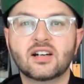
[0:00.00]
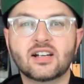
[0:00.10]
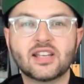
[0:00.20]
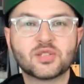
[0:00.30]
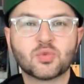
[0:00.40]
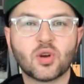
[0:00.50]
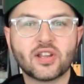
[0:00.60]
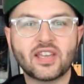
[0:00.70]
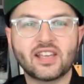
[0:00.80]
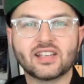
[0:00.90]
it's
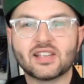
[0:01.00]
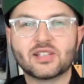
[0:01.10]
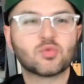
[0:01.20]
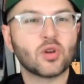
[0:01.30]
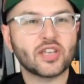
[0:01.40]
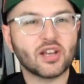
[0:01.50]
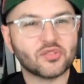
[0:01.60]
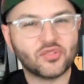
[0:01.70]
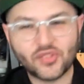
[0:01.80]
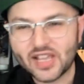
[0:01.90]
working on
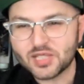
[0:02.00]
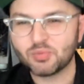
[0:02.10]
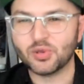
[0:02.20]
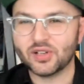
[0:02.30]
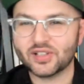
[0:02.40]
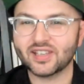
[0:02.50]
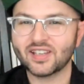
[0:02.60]
Facebook.